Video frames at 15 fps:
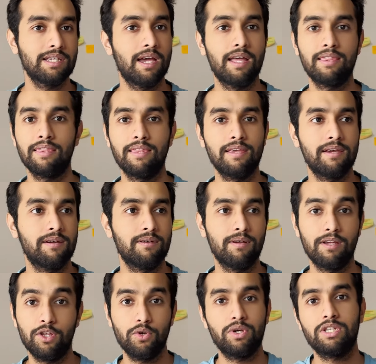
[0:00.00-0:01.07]
and
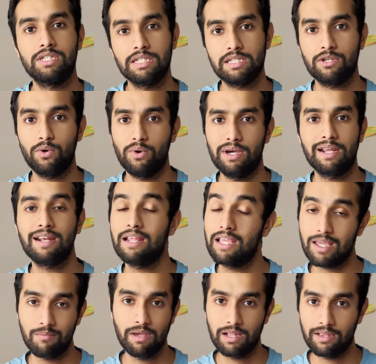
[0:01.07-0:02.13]
you can just go ahead and
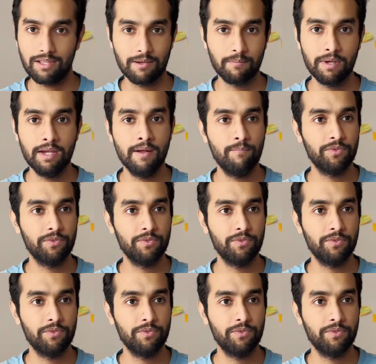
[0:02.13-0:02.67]
email them.